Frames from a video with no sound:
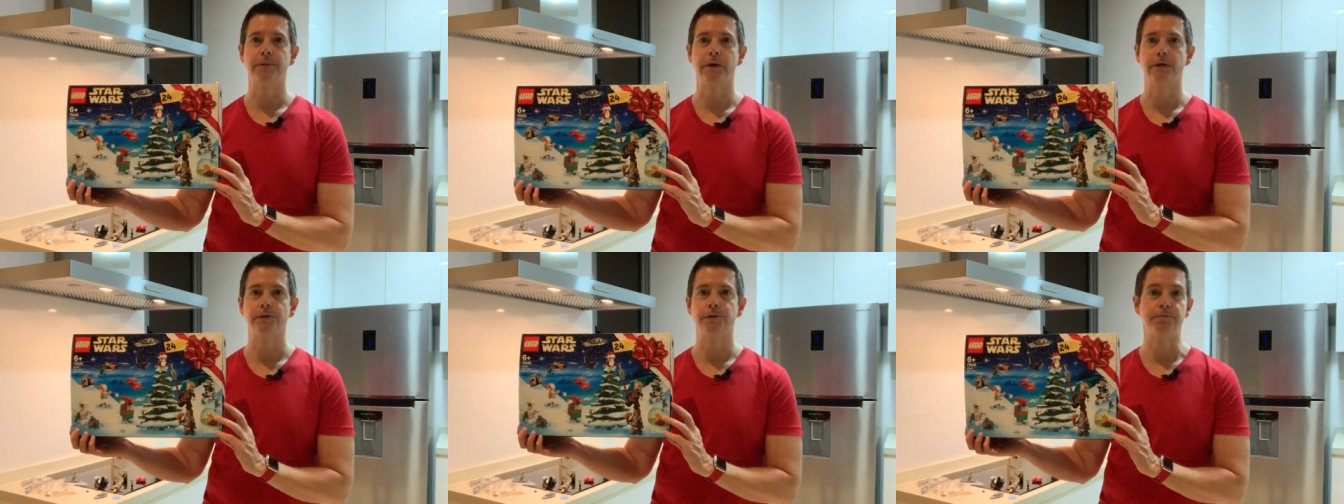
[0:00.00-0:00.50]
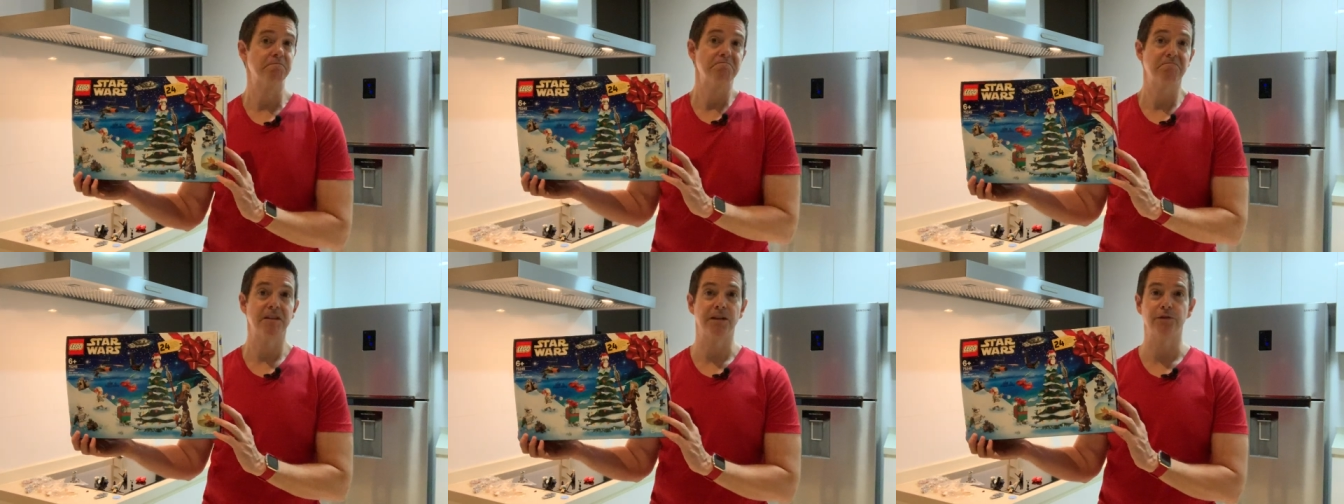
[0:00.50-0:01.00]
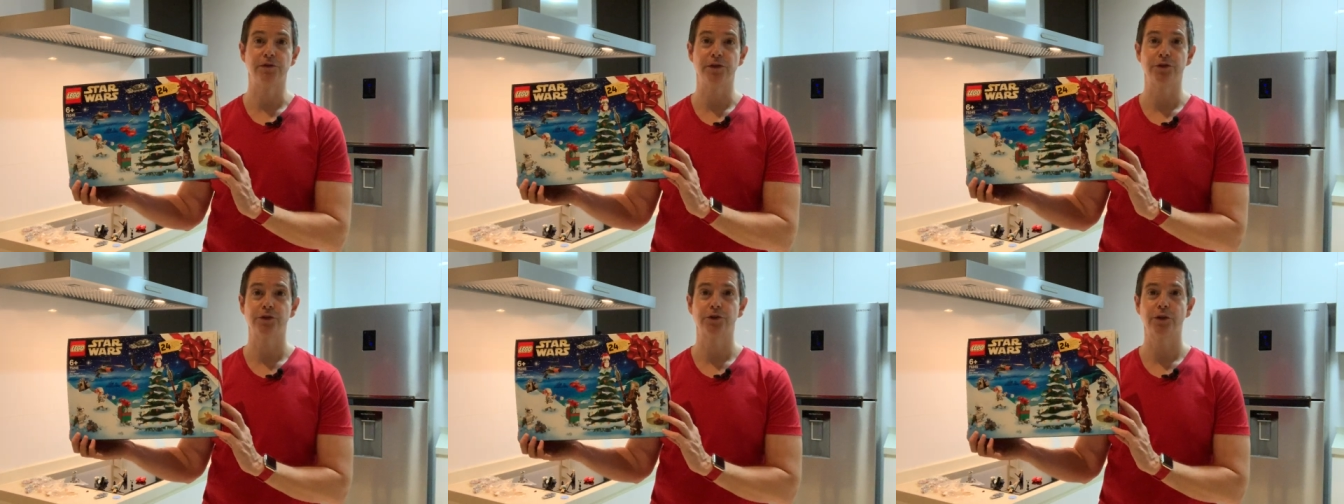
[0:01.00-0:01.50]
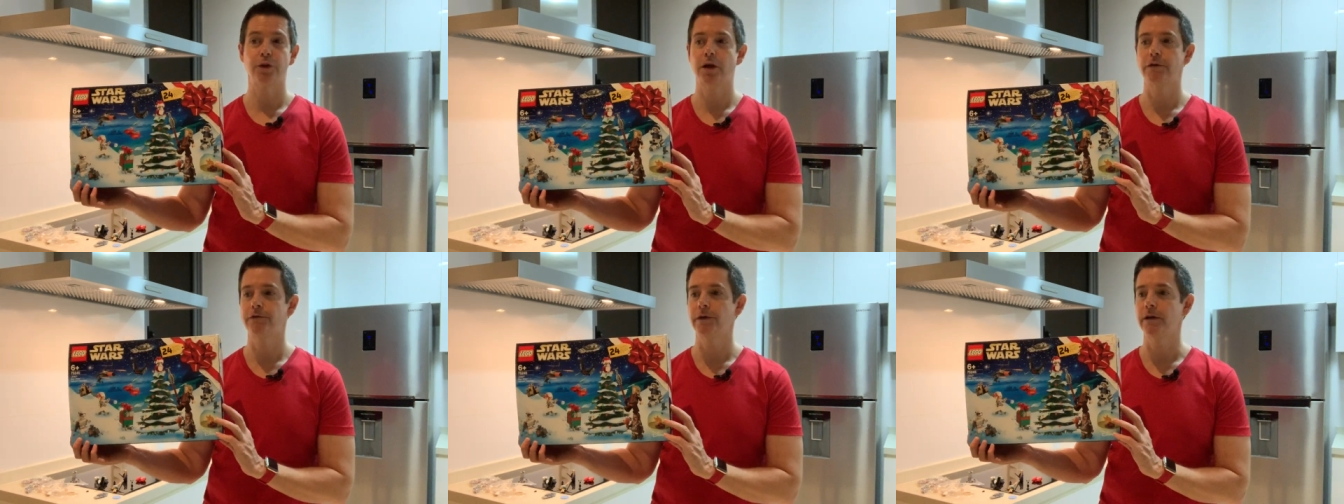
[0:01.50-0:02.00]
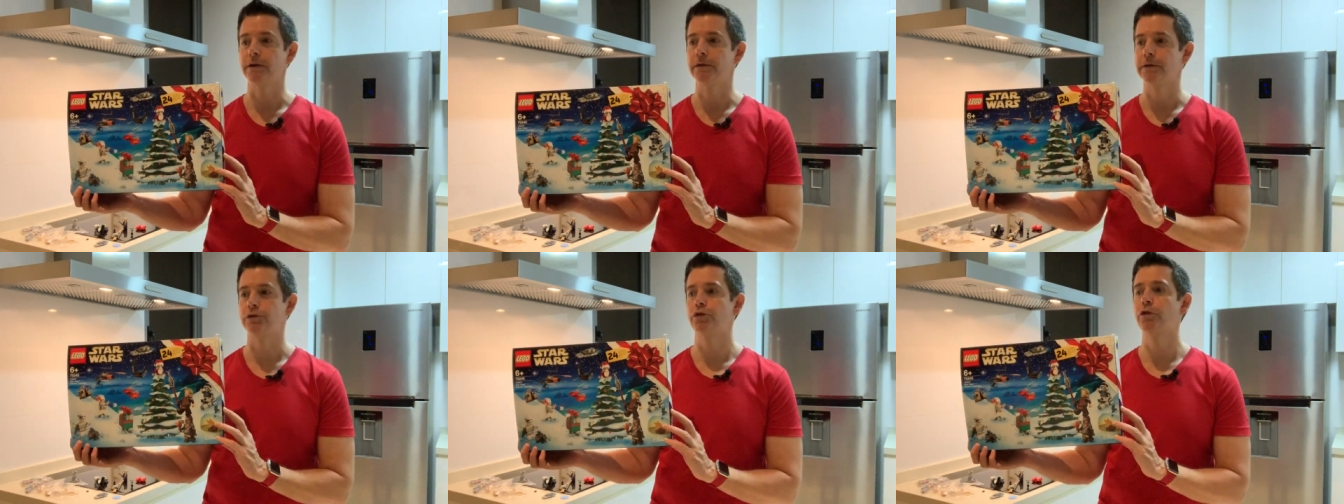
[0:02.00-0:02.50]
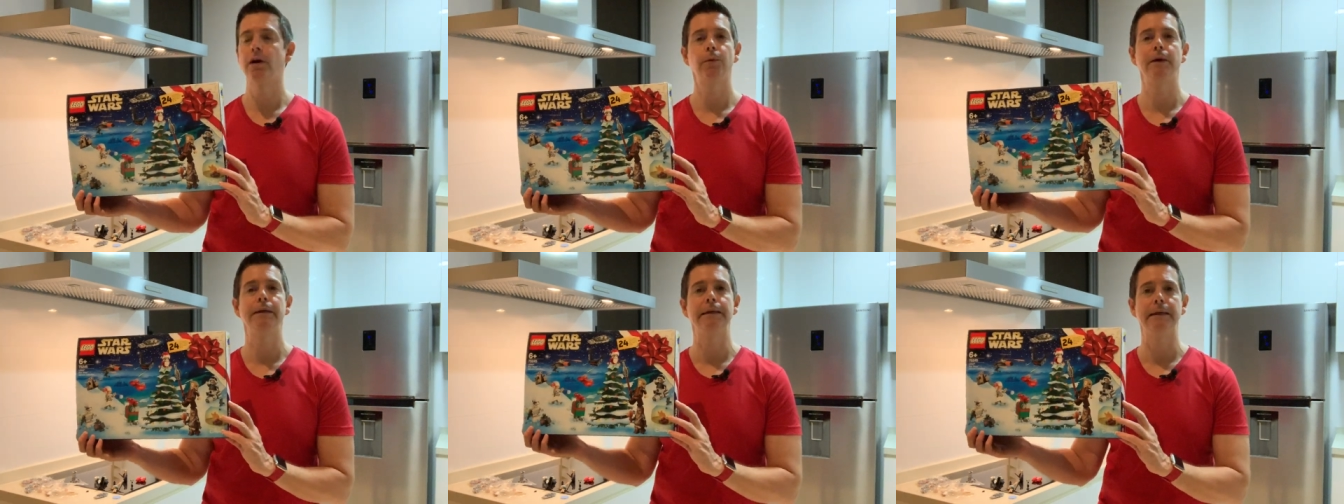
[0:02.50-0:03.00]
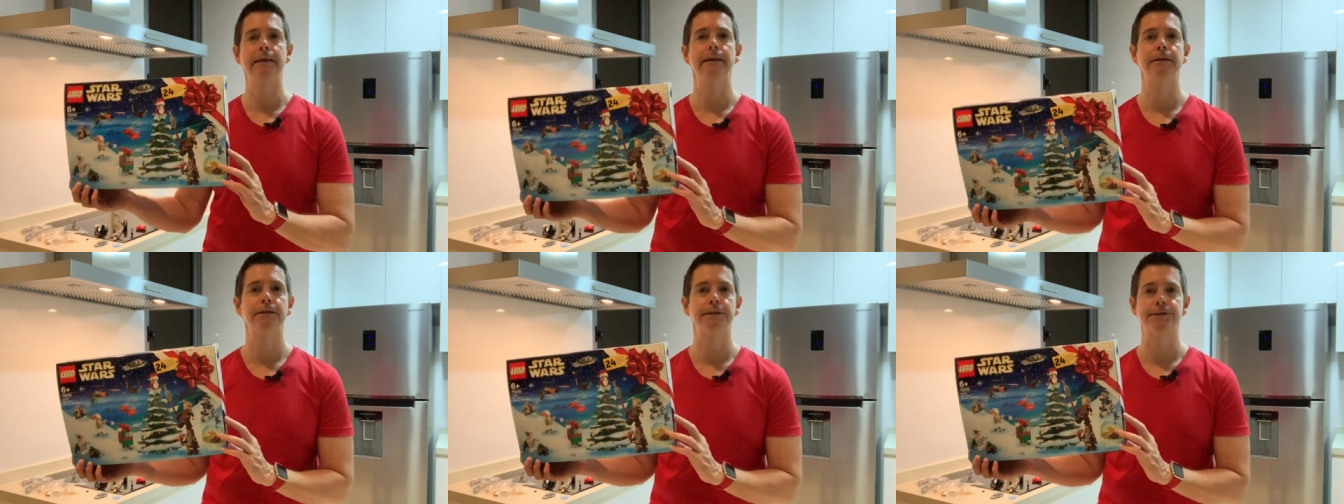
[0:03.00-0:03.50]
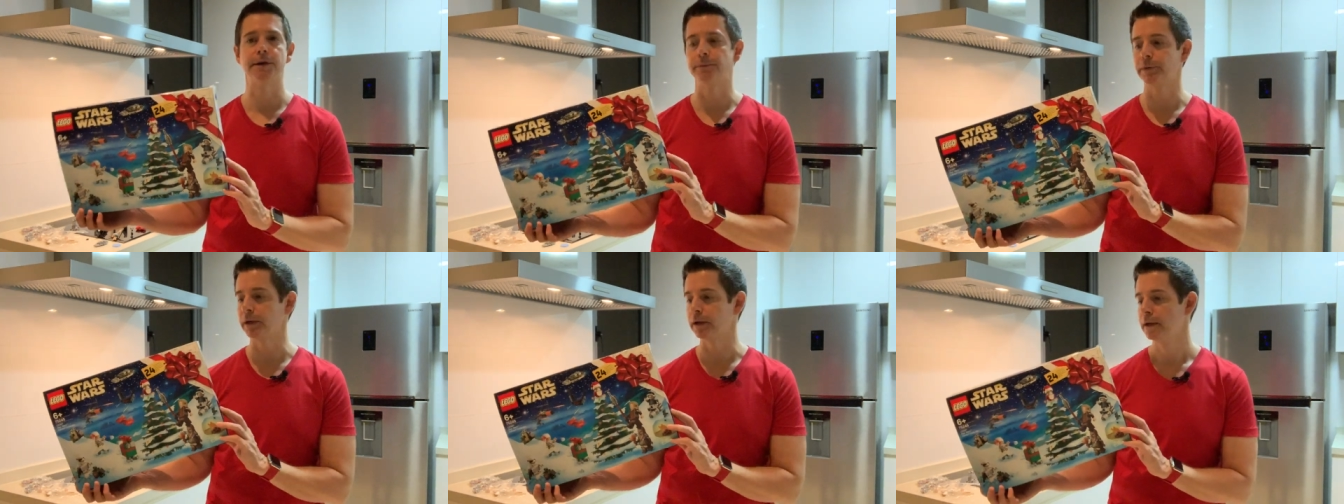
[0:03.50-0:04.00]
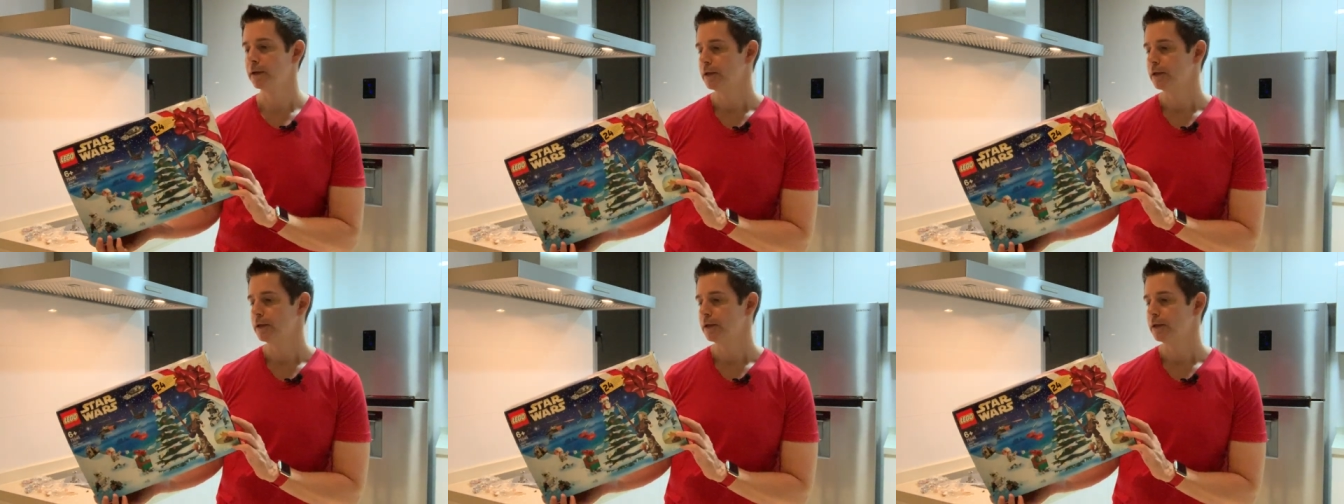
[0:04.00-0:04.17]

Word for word: they they're, they're, just a lot of fun. It's a great way to get into something.